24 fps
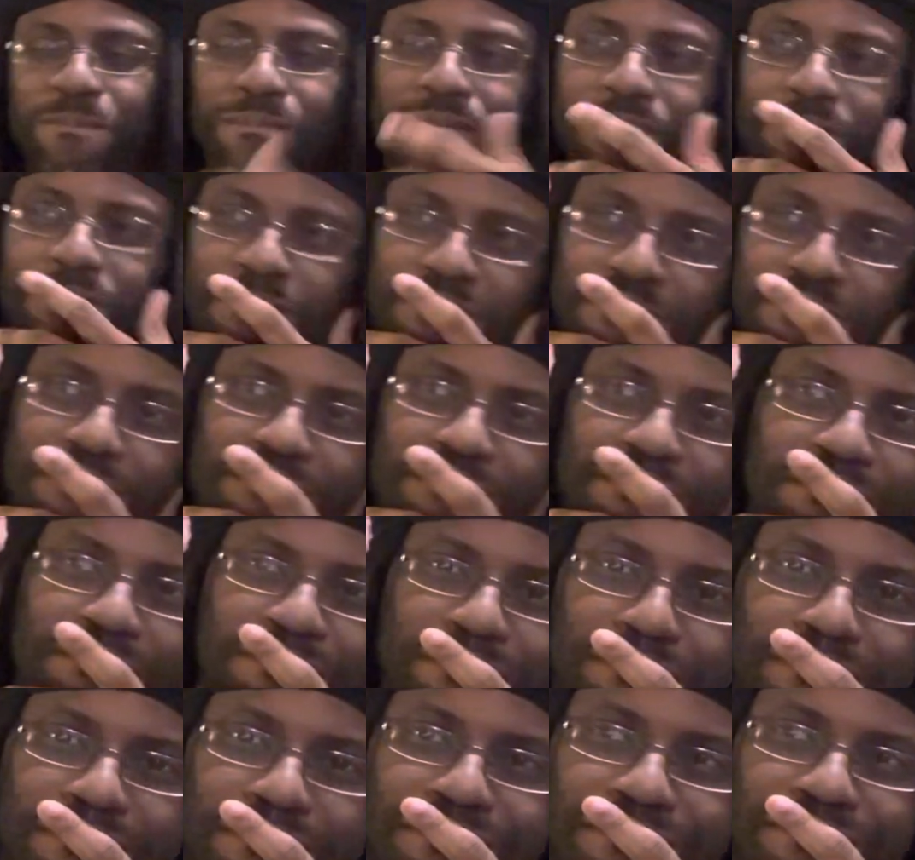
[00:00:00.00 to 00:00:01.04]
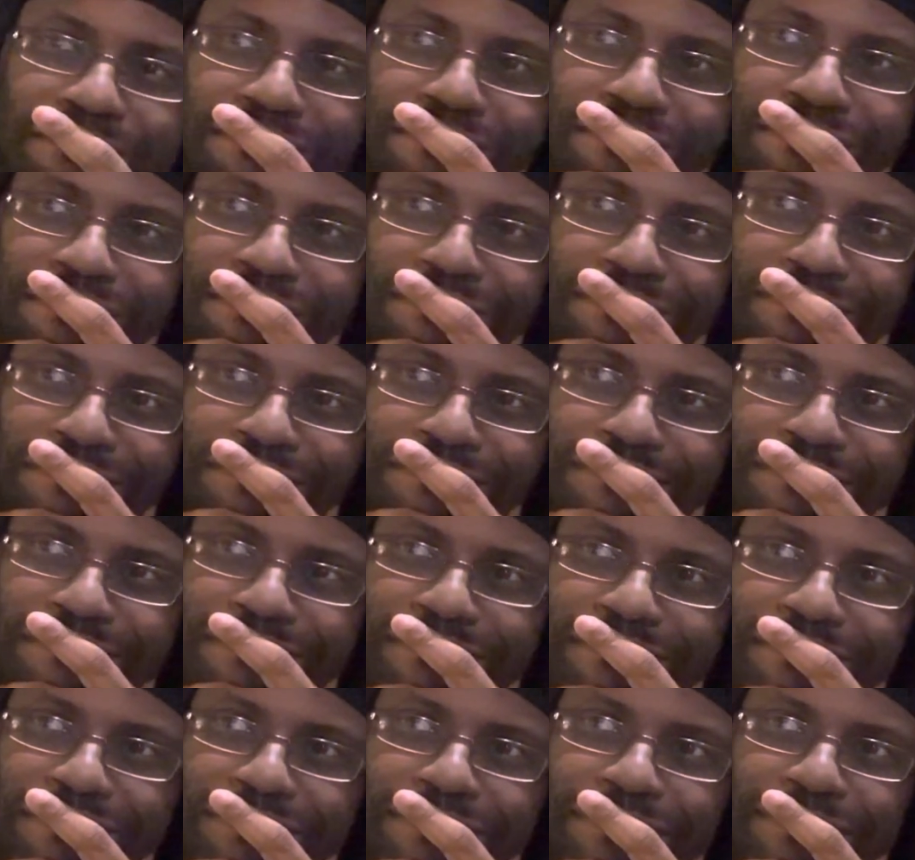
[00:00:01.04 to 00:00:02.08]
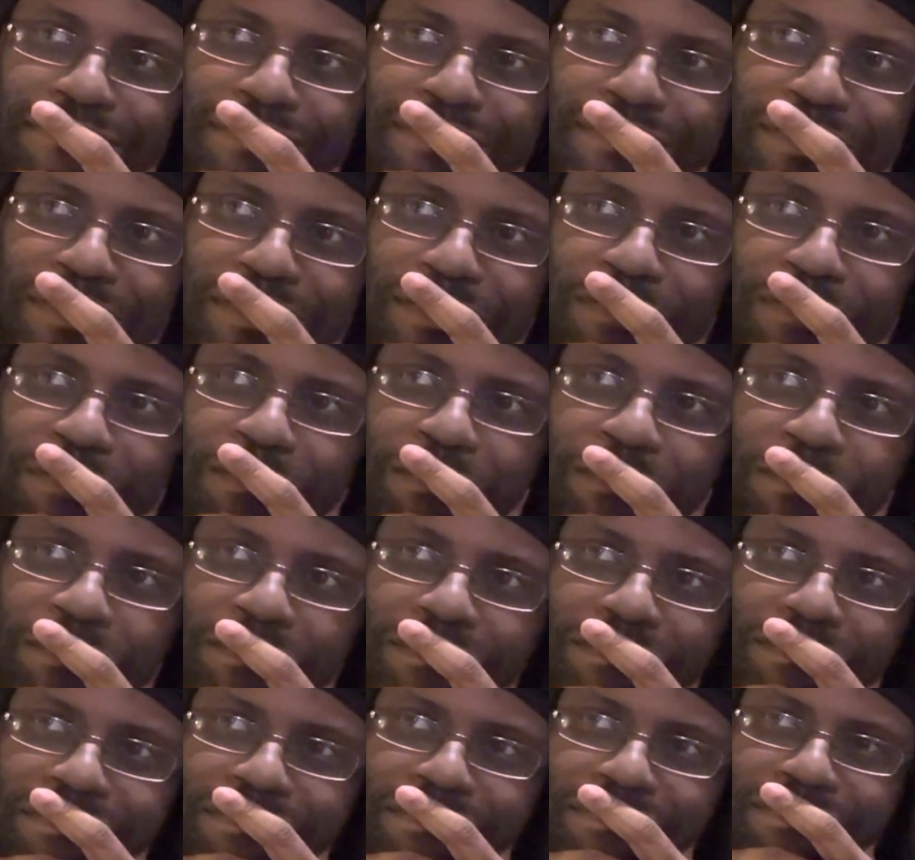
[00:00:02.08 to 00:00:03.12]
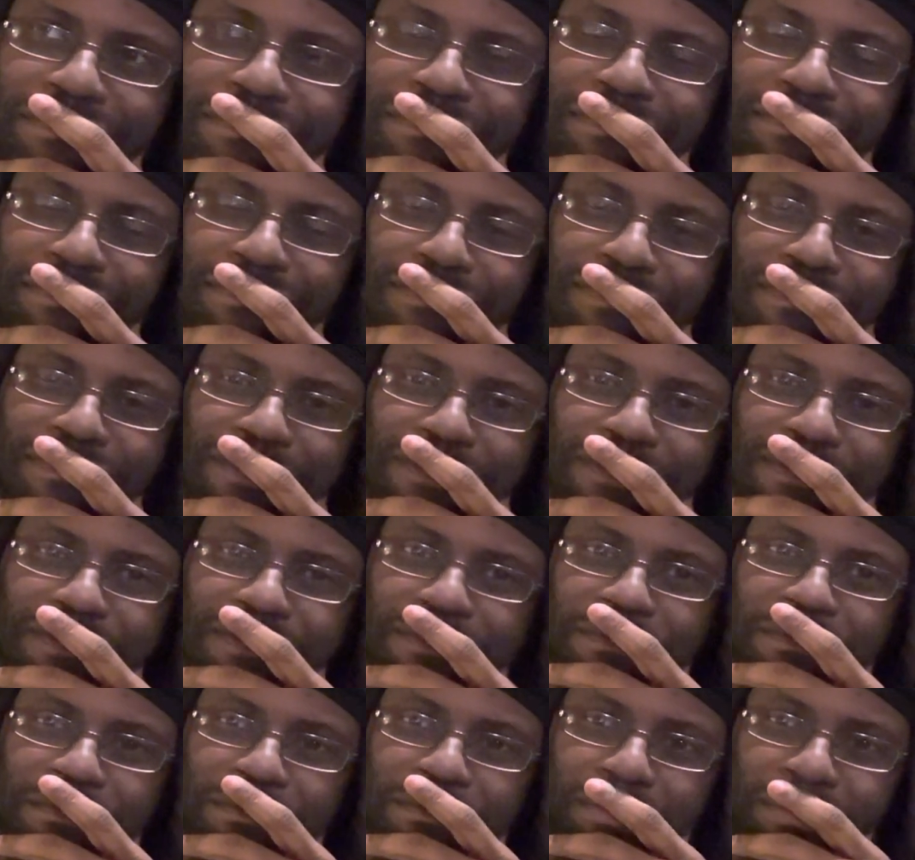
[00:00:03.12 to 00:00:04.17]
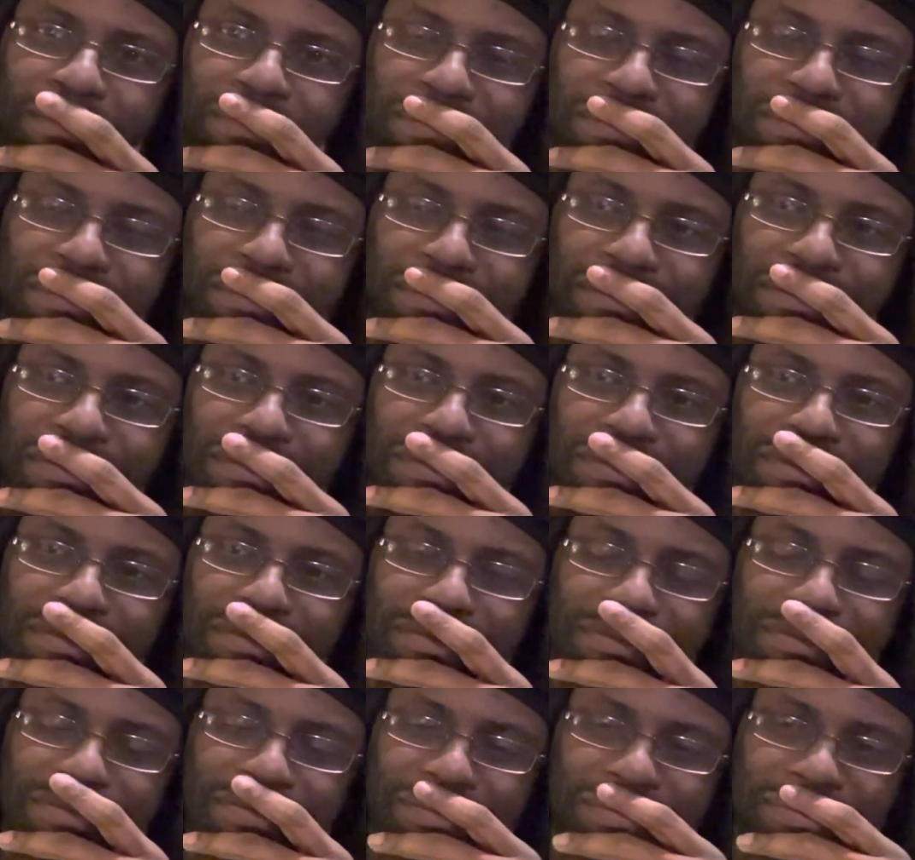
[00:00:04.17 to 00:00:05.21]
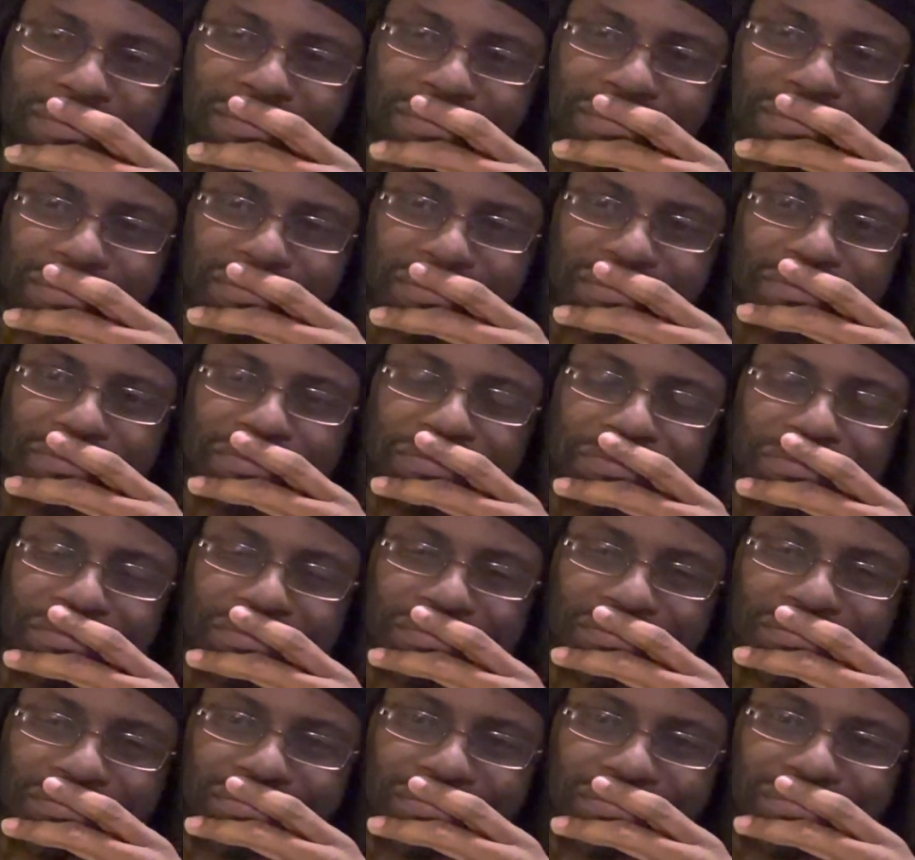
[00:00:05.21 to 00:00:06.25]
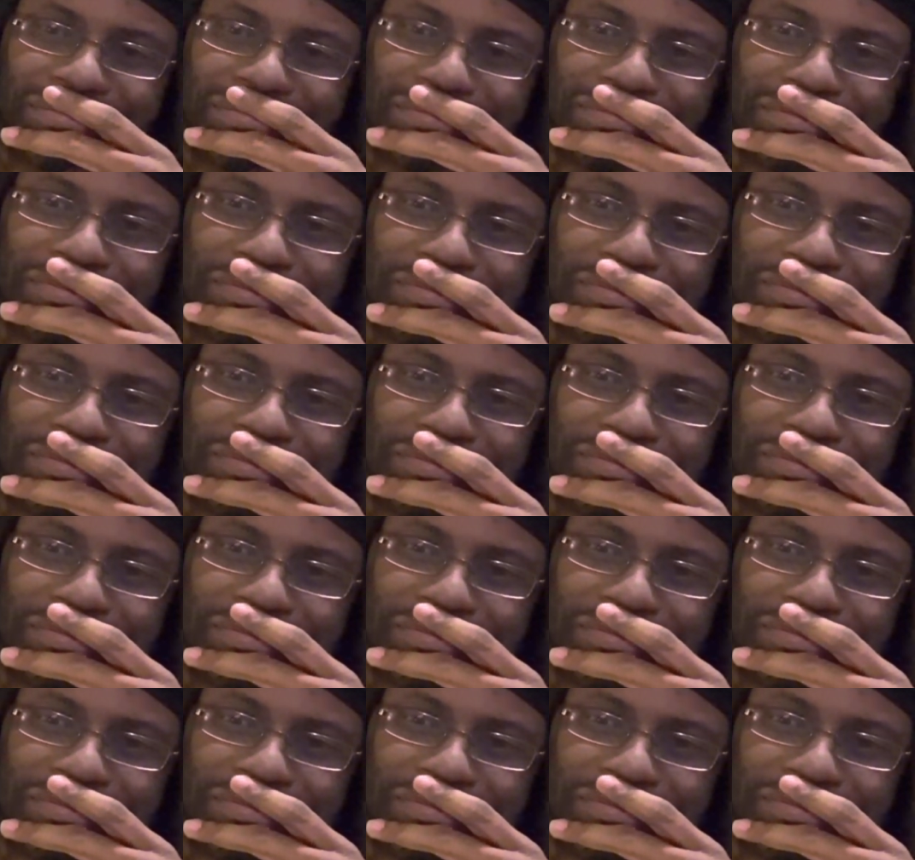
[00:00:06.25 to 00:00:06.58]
[no speech]